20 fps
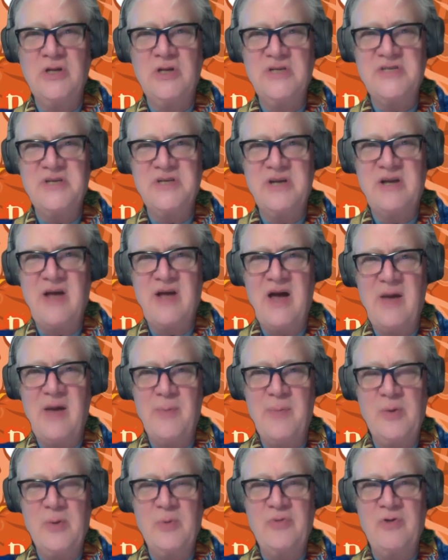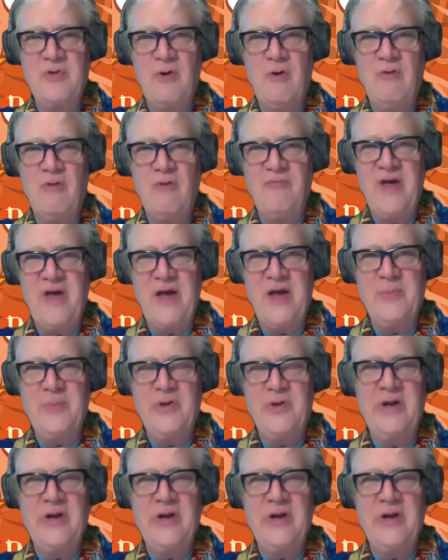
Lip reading: listen to comedy with the whole family,